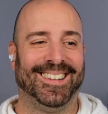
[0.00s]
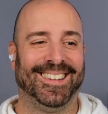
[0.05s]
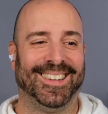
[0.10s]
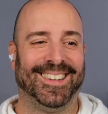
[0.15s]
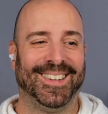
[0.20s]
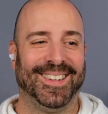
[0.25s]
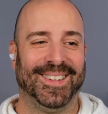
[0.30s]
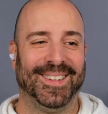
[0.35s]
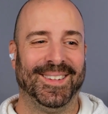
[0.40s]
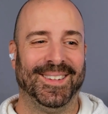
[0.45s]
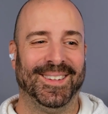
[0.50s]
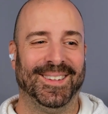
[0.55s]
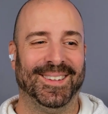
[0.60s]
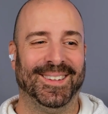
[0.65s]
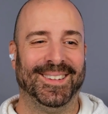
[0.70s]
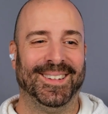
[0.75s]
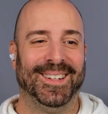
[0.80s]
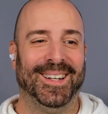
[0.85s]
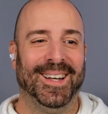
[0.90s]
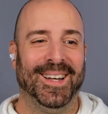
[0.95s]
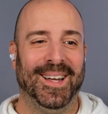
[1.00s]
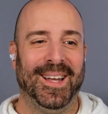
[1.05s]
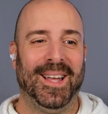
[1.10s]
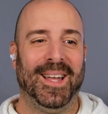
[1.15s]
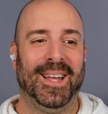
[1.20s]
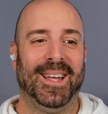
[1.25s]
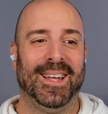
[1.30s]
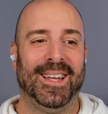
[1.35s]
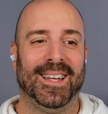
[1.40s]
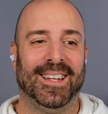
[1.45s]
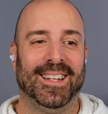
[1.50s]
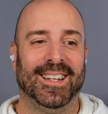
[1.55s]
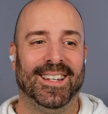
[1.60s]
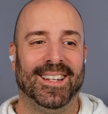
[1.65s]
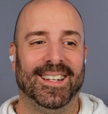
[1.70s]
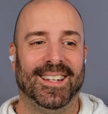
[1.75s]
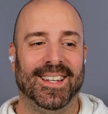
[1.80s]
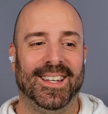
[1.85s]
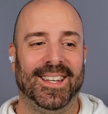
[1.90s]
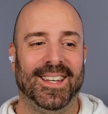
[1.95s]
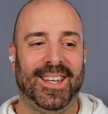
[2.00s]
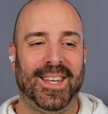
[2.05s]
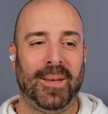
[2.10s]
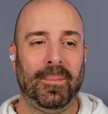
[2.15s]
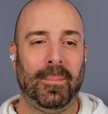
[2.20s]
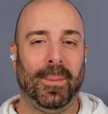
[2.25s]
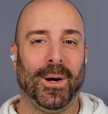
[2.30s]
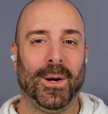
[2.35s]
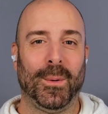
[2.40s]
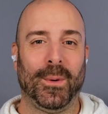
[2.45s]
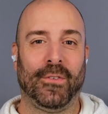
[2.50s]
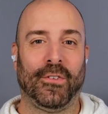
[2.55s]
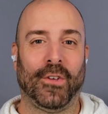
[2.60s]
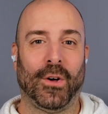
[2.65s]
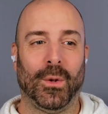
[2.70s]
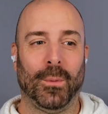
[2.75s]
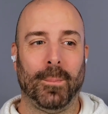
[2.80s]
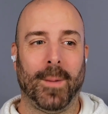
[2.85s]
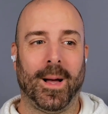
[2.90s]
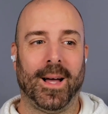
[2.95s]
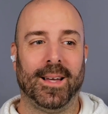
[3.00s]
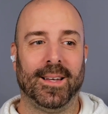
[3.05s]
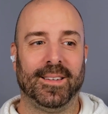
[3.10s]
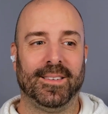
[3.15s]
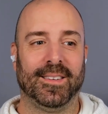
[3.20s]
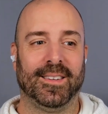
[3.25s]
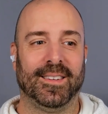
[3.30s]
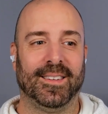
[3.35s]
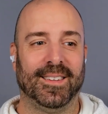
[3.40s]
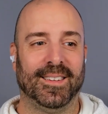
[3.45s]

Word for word: this isn't a table. he blew his own mind.